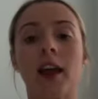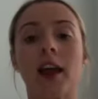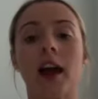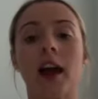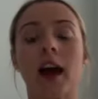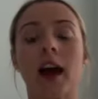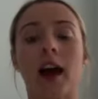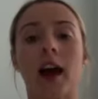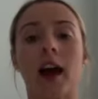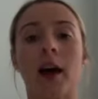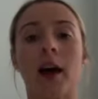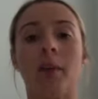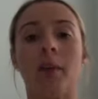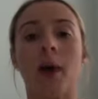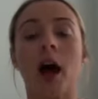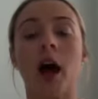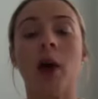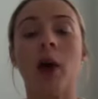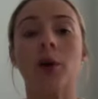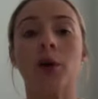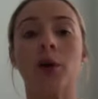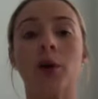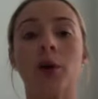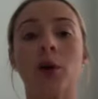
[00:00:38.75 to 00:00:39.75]
I
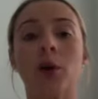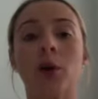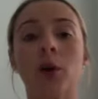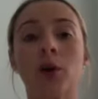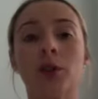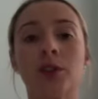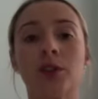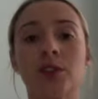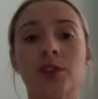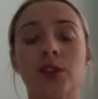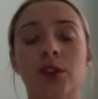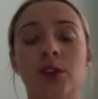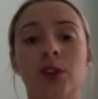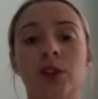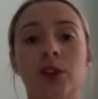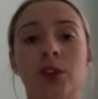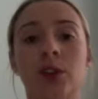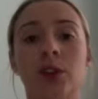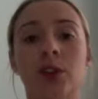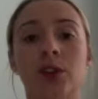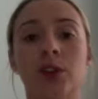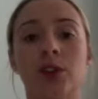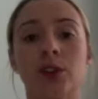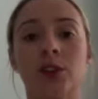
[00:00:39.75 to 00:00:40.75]
would also
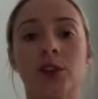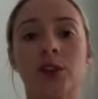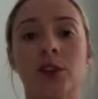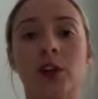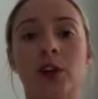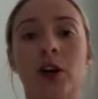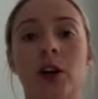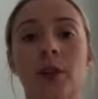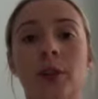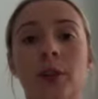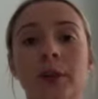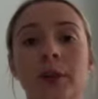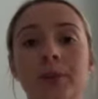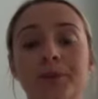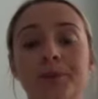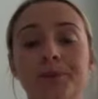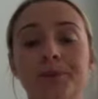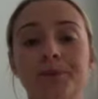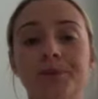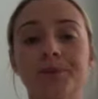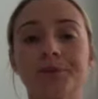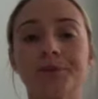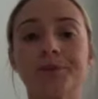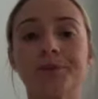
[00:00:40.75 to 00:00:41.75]
use the COPM
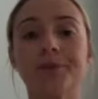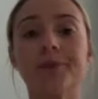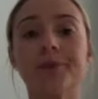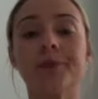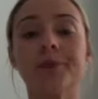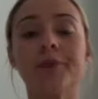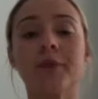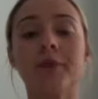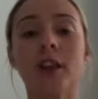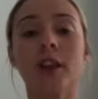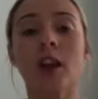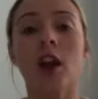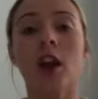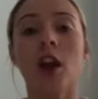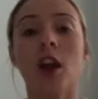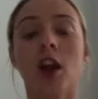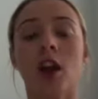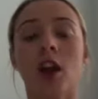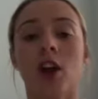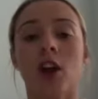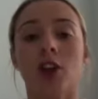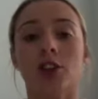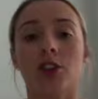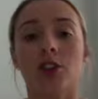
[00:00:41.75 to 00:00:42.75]

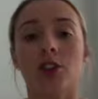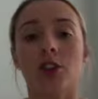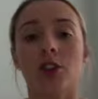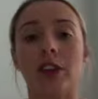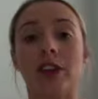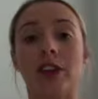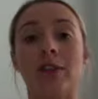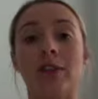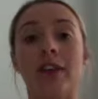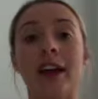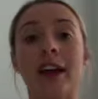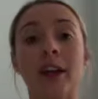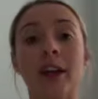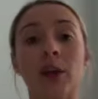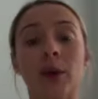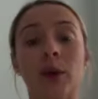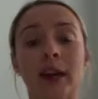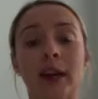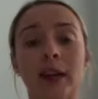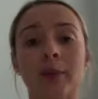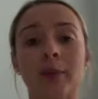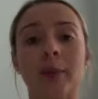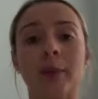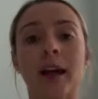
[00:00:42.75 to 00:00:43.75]
to
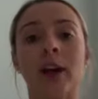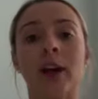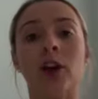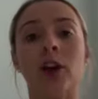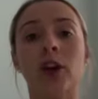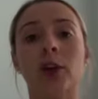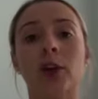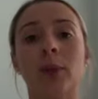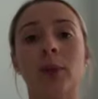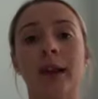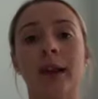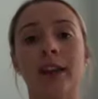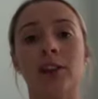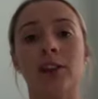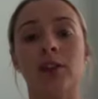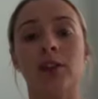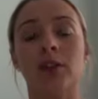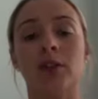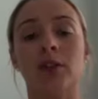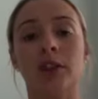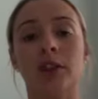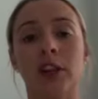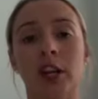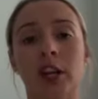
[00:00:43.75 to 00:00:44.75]
evaluate my
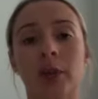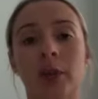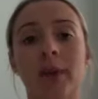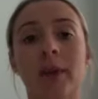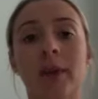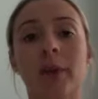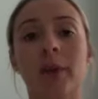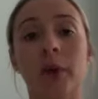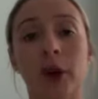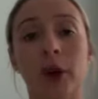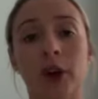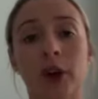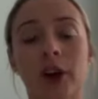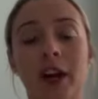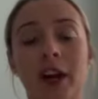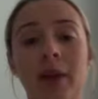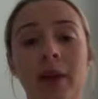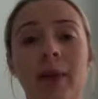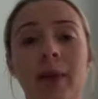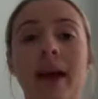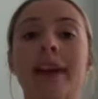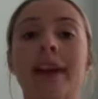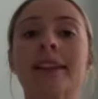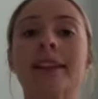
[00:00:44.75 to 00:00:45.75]
occupational therapy program,
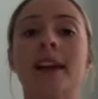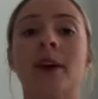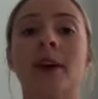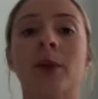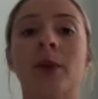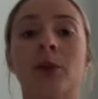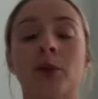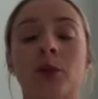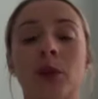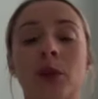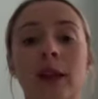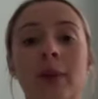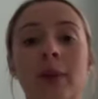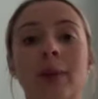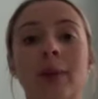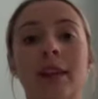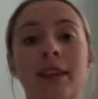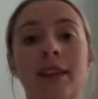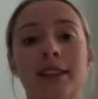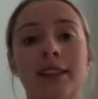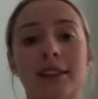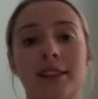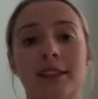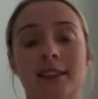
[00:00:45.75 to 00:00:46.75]
as I would
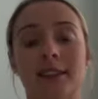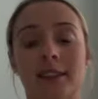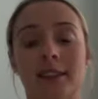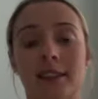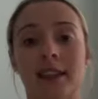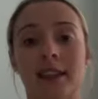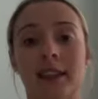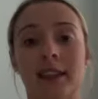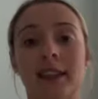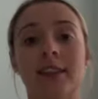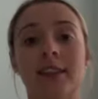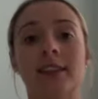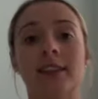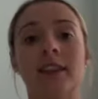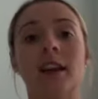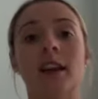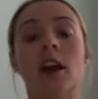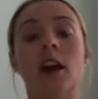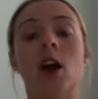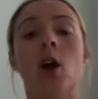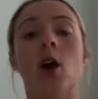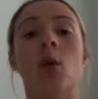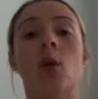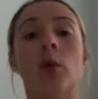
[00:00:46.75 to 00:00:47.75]
re-administer it
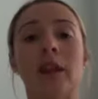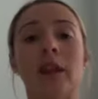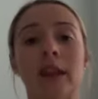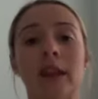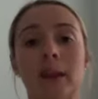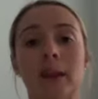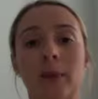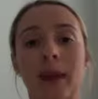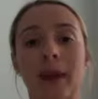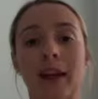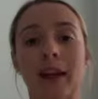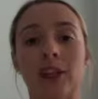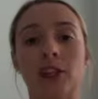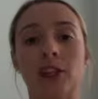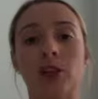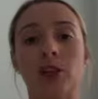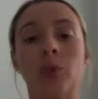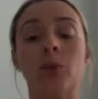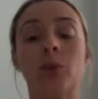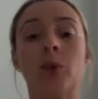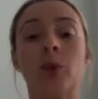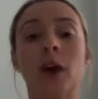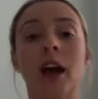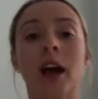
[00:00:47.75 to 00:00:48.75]
with the
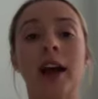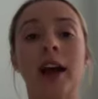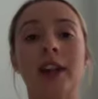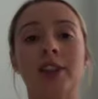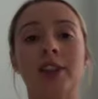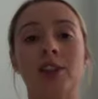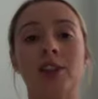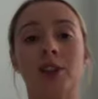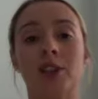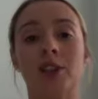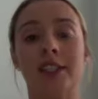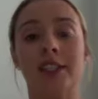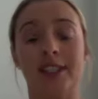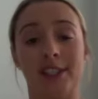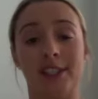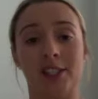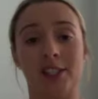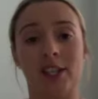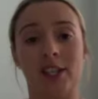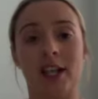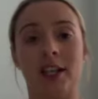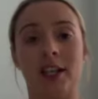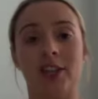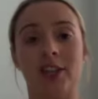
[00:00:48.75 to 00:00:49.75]
patient prior to
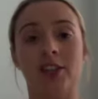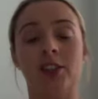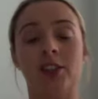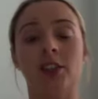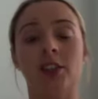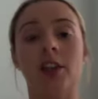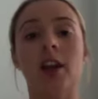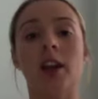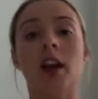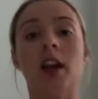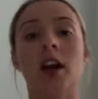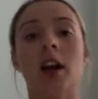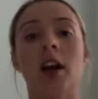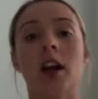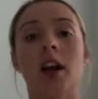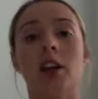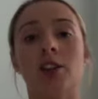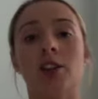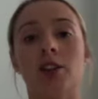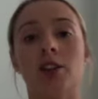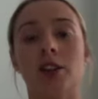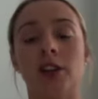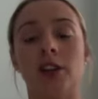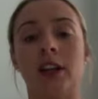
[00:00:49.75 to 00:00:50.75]
discharge
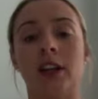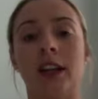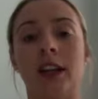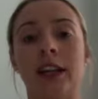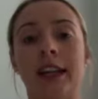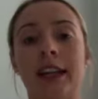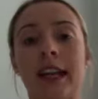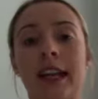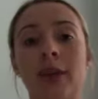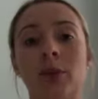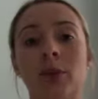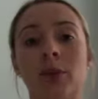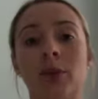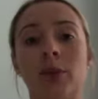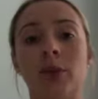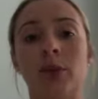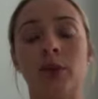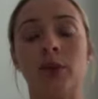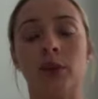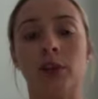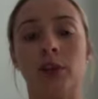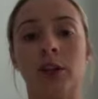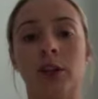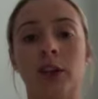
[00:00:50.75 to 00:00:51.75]
to enable
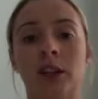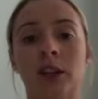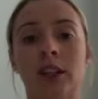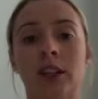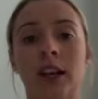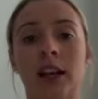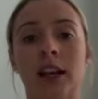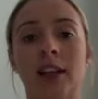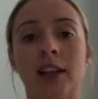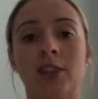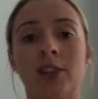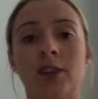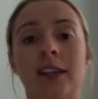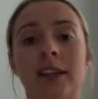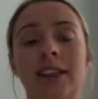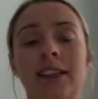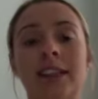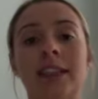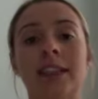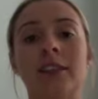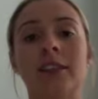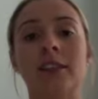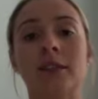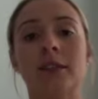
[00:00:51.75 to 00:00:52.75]
the client to
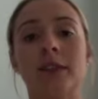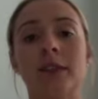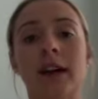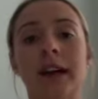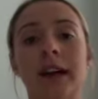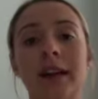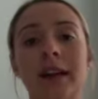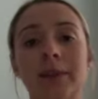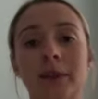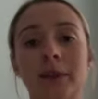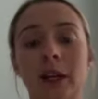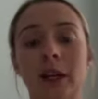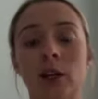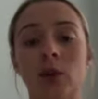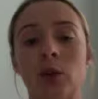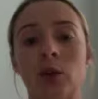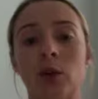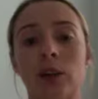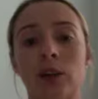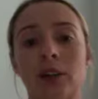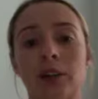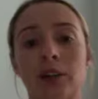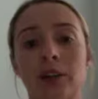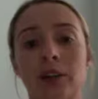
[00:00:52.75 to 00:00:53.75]
identify and
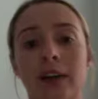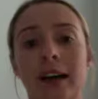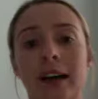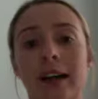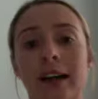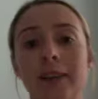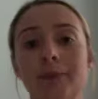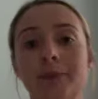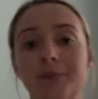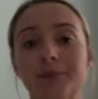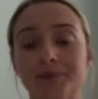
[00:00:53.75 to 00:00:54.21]
quantify